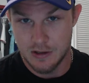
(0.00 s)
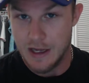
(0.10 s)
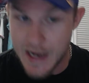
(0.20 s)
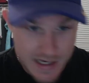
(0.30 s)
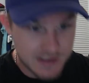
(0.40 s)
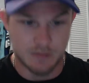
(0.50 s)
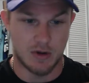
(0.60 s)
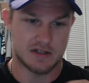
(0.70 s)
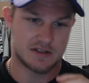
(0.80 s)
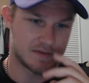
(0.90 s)
Eight
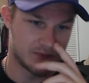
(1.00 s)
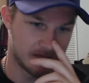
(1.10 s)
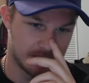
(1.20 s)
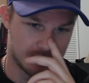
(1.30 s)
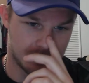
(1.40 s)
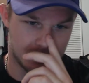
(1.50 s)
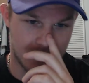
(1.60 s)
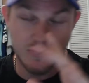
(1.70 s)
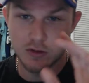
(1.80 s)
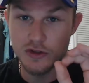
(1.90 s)
spots
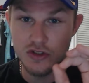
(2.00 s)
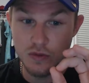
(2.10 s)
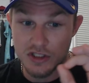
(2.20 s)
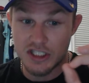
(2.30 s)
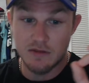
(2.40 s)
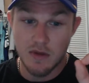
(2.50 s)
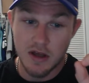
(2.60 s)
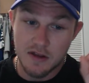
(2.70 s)
after losing to a team